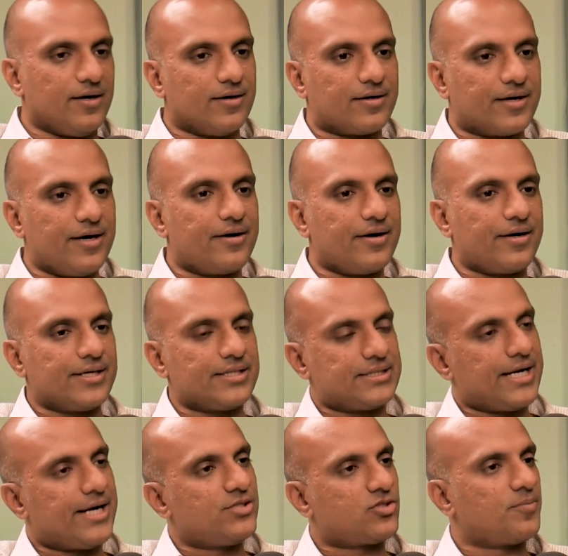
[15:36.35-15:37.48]
Credit rating
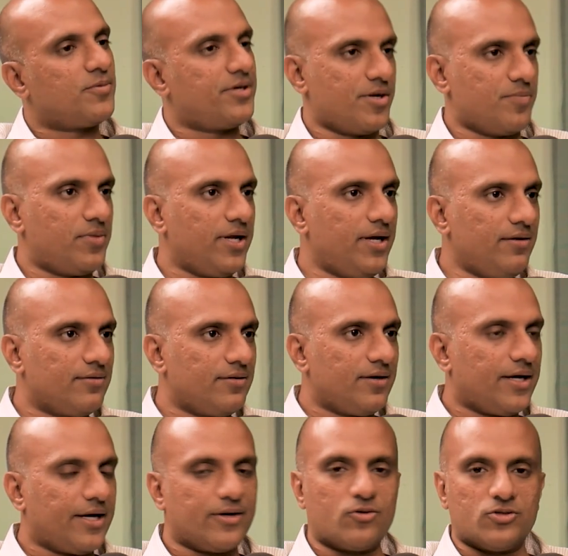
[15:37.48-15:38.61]
starts from a AAA
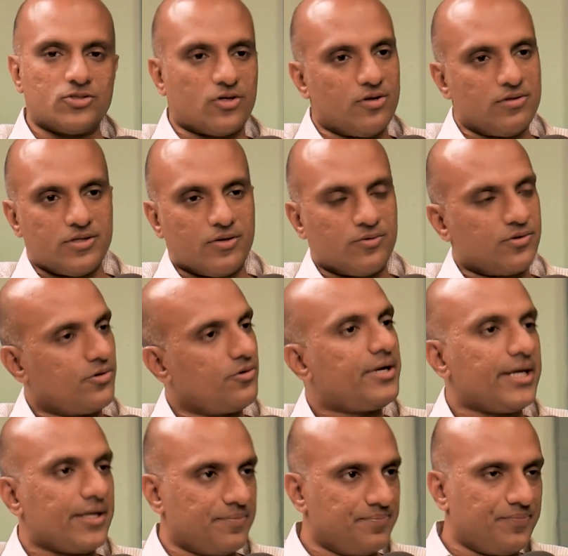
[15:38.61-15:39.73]
and goes all down to
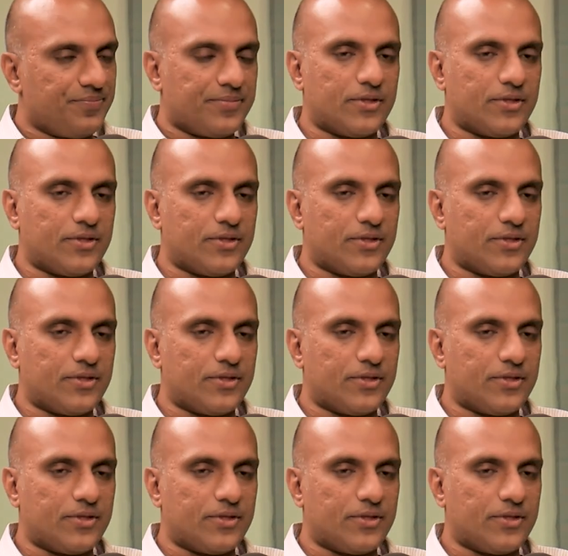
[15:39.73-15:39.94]
D.